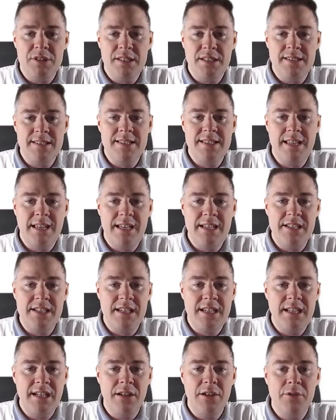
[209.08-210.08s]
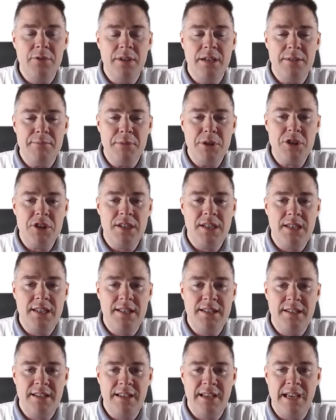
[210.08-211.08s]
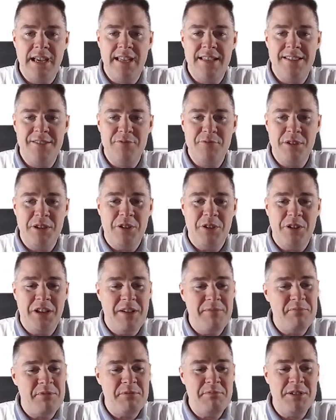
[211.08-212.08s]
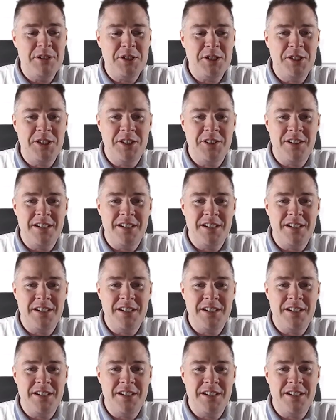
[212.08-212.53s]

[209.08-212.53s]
it's HK local machine and we don't have permission there